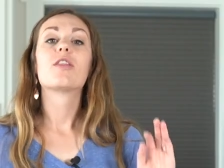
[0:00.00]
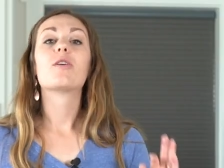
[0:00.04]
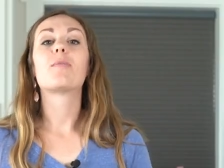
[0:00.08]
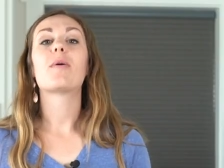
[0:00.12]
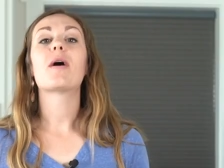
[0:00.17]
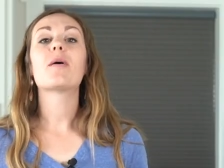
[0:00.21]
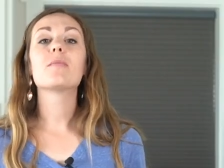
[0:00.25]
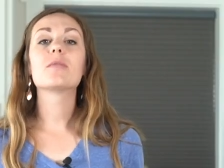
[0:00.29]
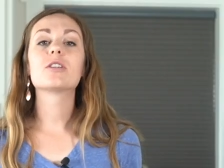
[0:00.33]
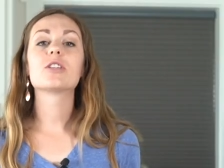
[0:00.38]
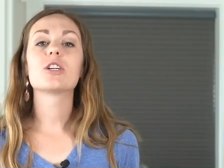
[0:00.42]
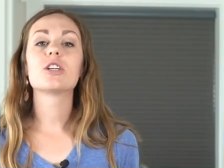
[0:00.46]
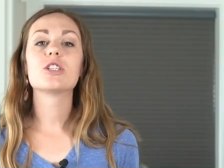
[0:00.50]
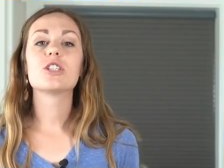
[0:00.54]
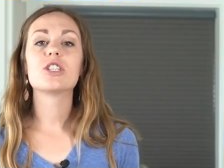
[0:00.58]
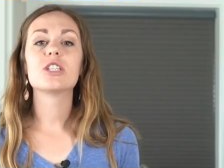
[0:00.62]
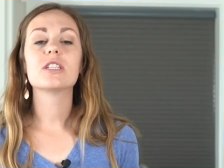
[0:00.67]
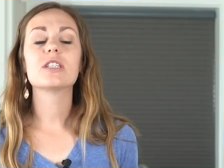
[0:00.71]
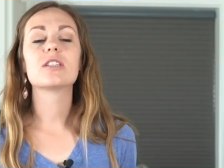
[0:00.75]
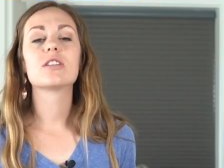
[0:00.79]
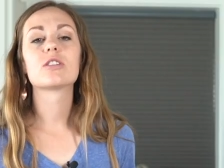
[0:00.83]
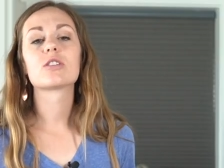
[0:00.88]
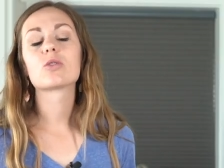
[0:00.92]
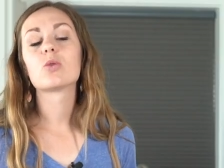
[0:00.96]
The Parmesan
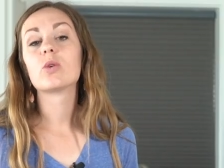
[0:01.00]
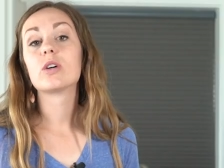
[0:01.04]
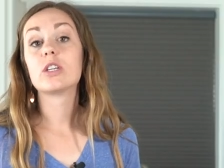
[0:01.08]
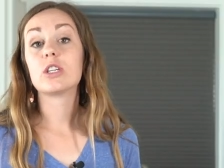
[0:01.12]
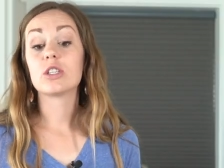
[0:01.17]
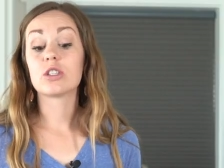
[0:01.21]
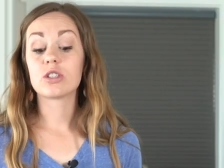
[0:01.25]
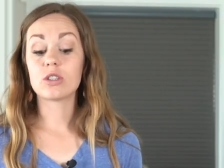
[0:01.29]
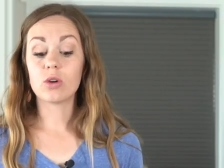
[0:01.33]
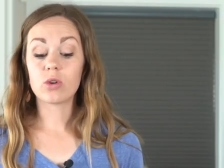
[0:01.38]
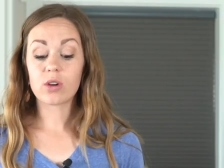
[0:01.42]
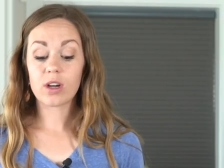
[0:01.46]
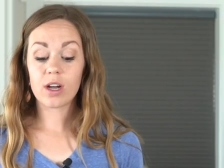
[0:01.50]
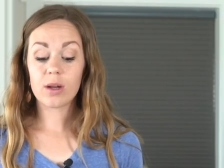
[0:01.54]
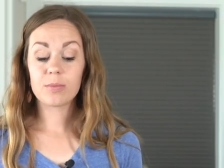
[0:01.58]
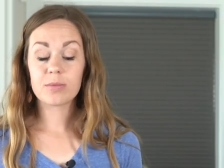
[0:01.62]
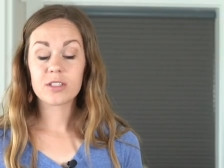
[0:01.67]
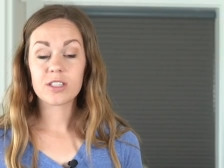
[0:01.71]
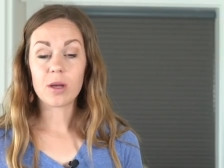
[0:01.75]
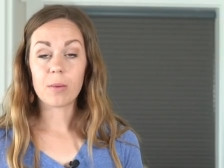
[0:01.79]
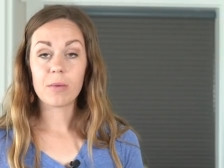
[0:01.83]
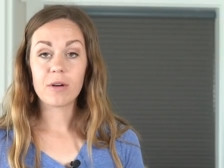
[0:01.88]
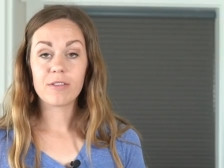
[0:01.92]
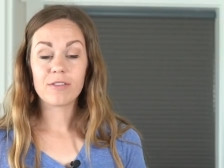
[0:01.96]
cheese is going to soak up
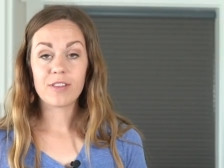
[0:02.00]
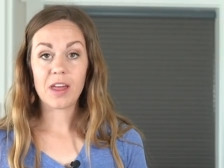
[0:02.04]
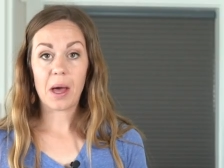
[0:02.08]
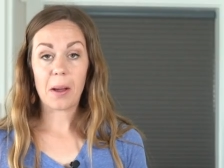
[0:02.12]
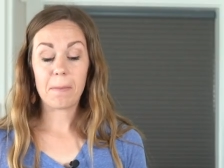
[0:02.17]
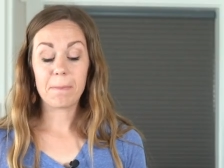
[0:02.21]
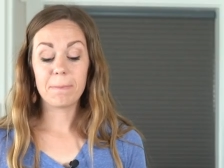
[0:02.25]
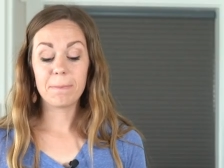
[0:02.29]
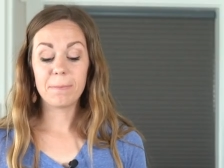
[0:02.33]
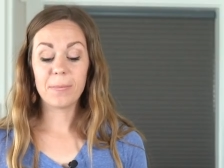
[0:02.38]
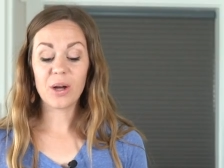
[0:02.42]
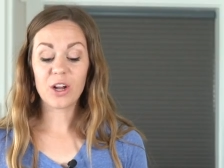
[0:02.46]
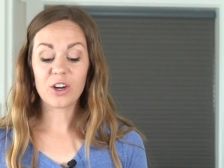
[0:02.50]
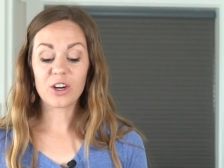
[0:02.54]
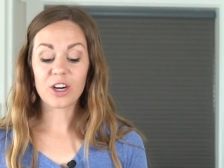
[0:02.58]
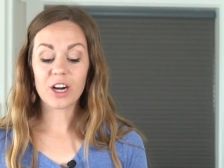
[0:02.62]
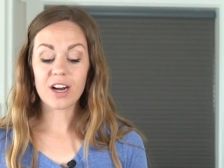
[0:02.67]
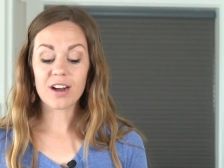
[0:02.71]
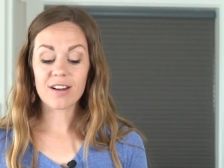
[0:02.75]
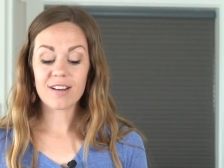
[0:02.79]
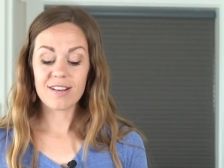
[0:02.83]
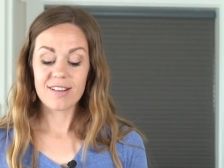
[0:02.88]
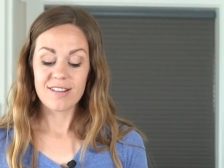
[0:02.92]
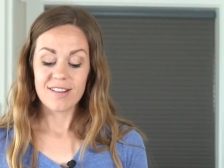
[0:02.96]
some of that
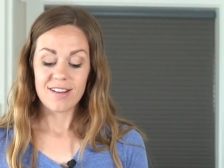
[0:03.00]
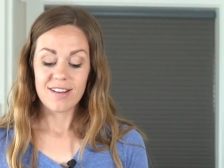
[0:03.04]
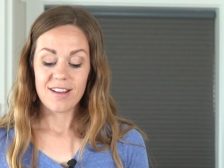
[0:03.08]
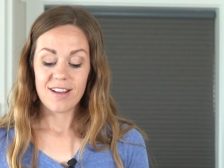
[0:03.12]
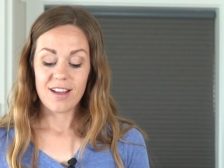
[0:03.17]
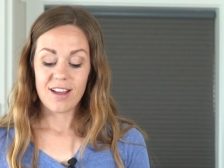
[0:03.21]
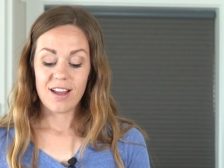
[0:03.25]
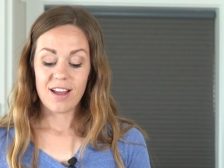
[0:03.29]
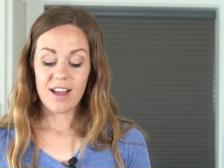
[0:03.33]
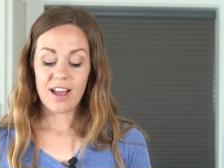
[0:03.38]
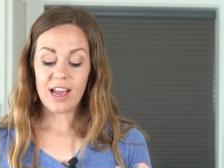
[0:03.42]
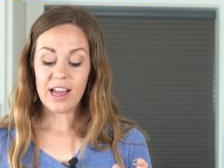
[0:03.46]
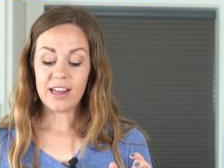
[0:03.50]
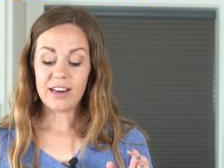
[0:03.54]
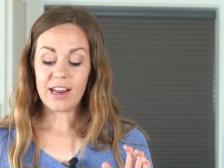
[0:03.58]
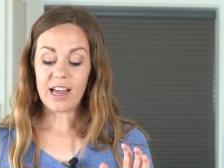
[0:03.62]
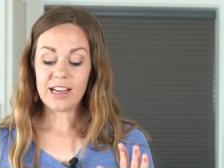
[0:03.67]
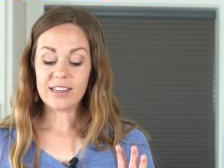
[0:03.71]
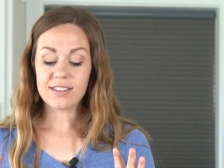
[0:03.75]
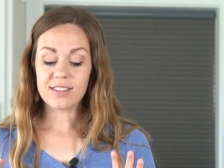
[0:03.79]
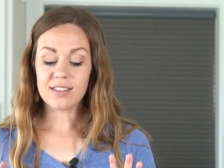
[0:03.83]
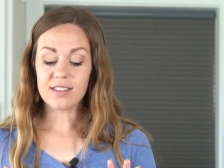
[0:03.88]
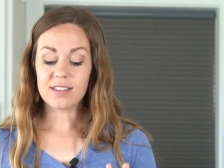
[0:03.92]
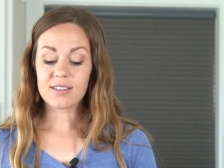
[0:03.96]
butter and
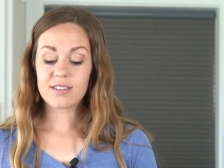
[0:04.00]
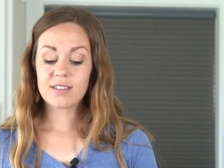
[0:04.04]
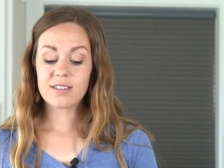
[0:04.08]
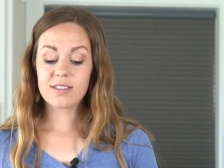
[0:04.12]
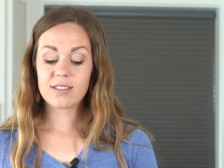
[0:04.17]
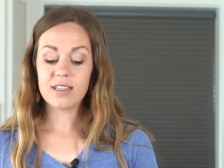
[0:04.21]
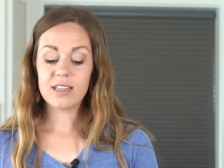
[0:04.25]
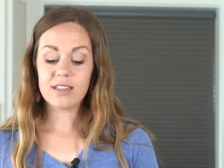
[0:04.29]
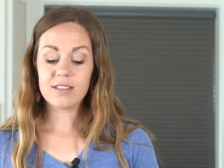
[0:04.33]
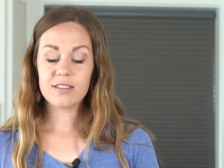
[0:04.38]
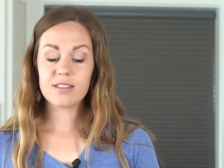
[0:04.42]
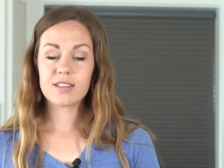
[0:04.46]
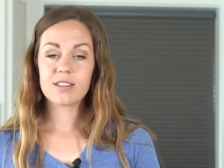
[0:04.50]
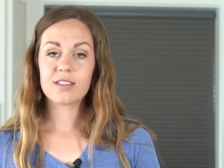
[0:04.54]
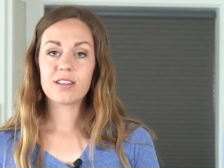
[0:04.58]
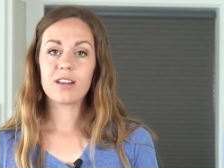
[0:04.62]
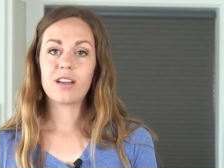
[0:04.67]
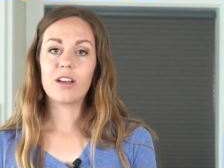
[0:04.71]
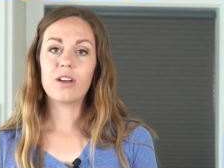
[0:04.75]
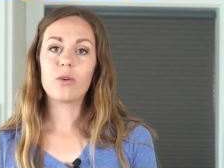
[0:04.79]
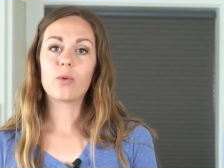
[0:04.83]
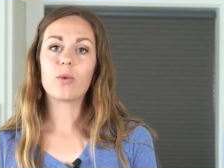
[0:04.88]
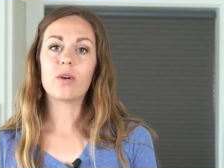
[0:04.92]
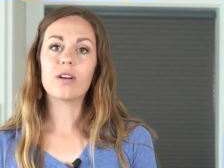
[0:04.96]
as it sits,
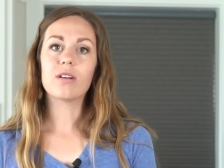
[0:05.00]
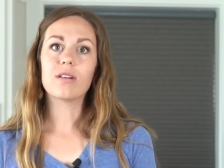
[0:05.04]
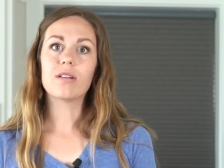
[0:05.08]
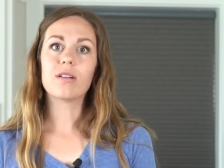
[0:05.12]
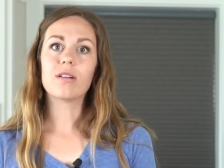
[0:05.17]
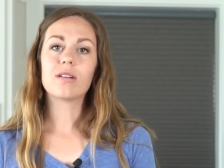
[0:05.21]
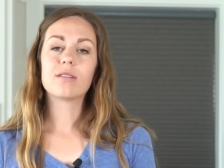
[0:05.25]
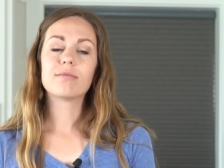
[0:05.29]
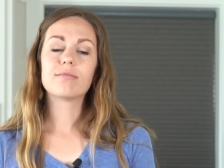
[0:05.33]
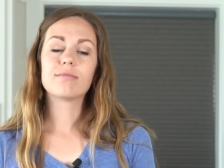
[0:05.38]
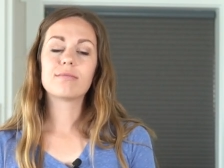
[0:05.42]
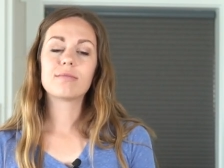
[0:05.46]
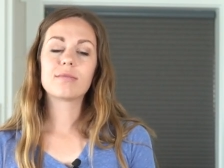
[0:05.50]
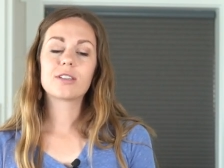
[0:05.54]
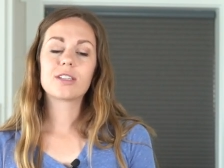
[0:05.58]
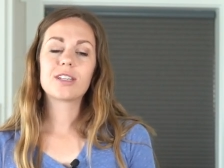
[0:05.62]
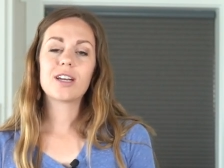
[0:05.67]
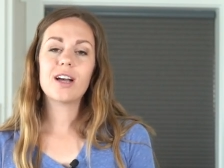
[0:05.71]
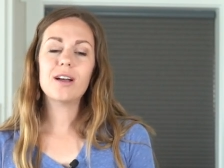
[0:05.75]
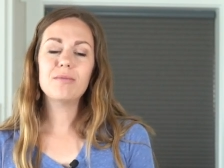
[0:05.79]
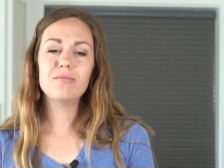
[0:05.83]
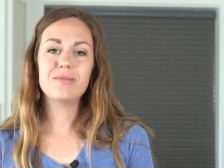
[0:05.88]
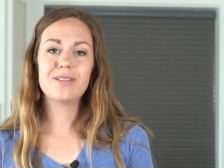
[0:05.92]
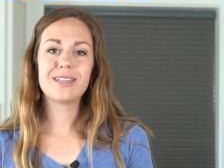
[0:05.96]
it will
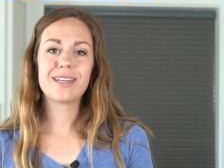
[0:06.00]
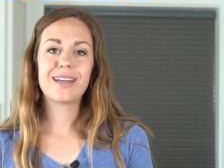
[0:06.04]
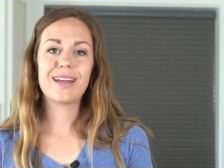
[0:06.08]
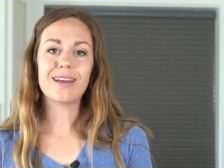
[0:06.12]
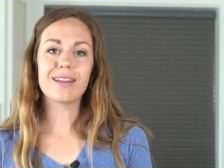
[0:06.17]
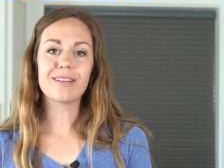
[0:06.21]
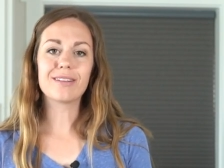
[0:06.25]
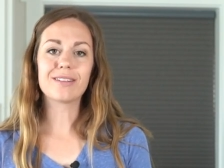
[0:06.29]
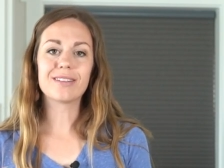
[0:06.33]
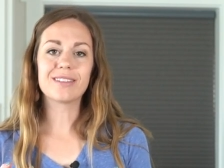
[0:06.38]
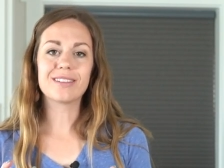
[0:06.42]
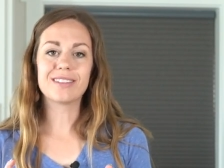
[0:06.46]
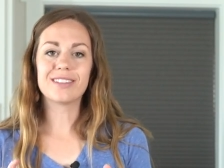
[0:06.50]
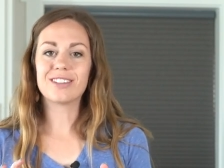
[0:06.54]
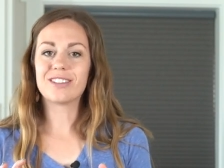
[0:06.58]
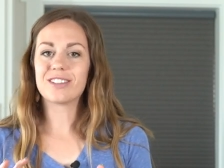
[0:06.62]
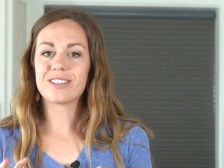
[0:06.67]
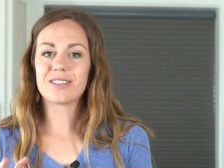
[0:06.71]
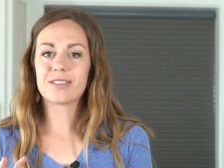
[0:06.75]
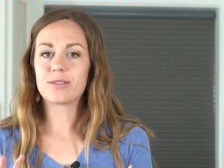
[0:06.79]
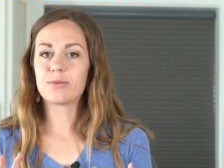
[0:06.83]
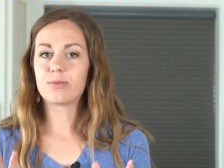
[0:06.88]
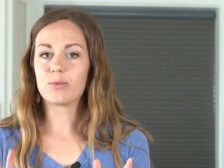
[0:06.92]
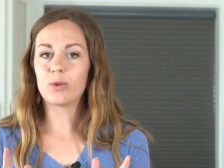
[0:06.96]
come together in
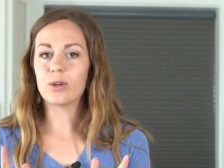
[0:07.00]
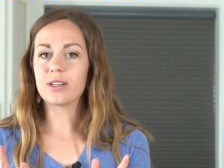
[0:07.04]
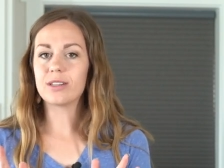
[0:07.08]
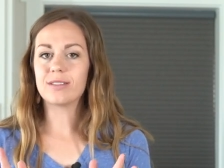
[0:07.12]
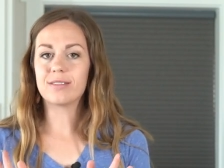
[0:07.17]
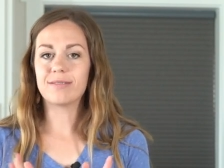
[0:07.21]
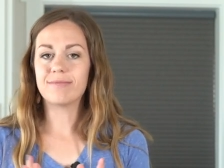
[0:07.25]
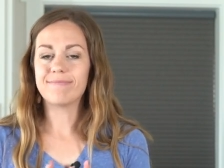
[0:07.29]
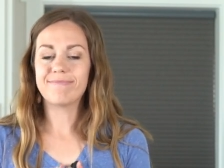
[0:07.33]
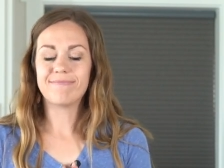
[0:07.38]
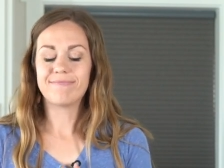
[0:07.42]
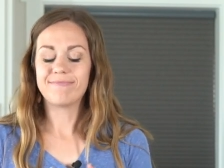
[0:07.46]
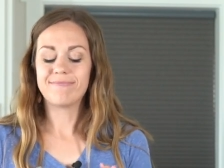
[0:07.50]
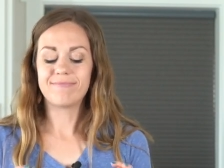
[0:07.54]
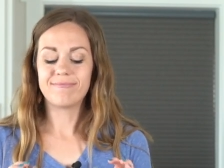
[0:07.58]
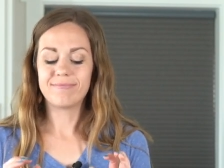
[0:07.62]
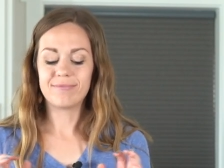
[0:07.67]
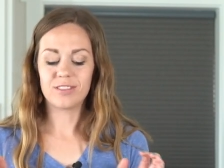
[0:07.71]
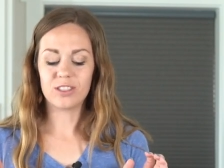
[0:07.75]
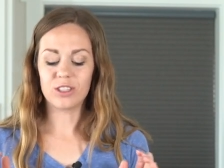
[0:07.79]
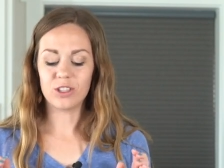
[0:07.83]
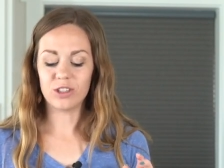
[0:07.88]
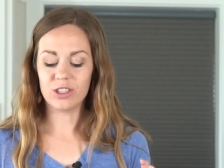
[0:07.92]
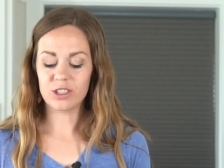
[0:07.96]
just one
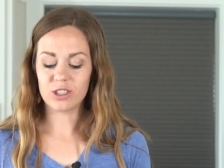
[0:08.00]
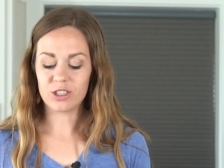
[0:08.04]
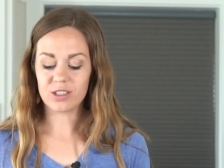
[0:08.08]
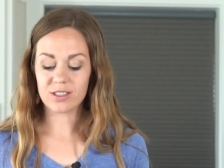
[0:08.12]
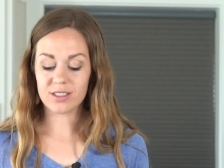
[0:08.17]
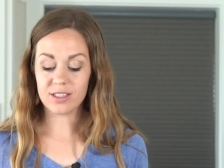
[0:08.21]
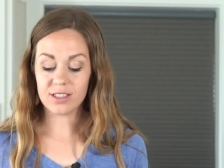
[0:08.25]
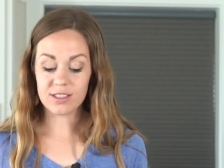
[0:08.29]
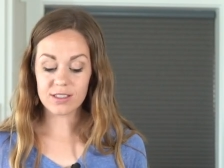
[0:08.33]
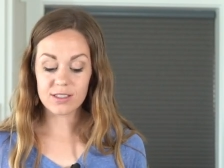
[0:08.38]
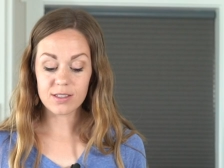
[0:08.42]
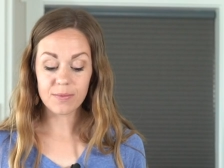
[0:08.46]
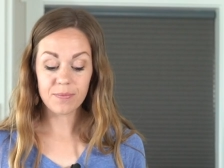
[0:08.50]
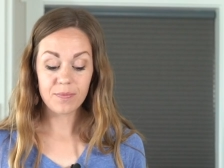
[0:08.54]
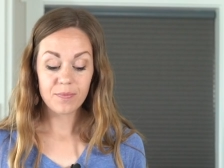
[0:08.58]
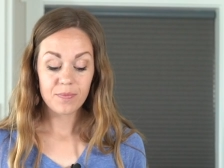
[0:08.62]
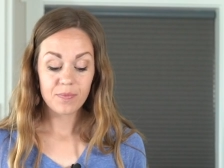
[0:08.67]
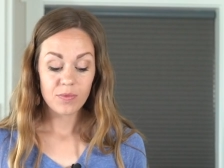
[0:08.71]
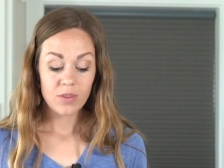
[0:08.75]
deliciousness.